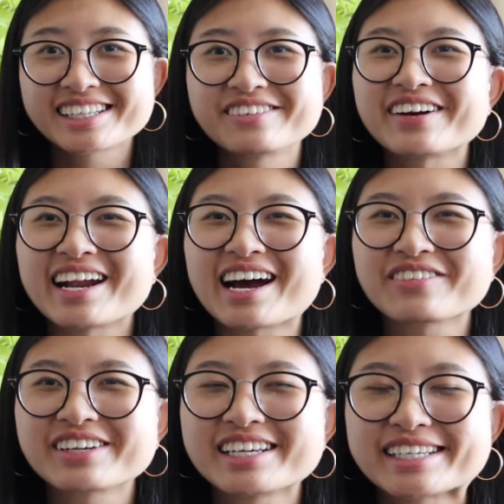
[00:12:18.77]
clean right
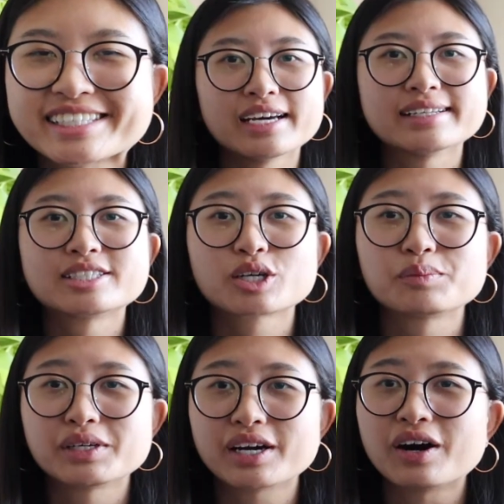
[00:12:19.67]
after this. It took
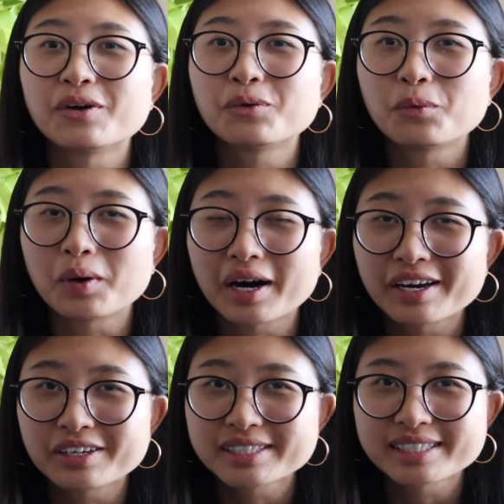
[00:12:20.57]
me a
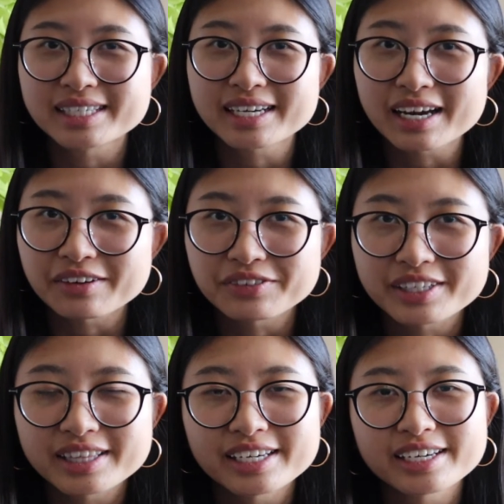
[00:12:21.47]
while to take
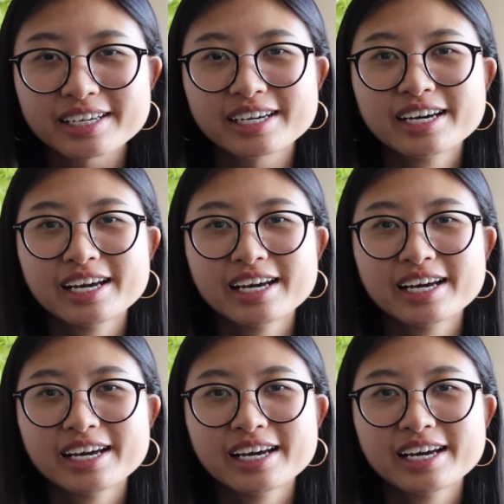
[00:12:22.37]
everything,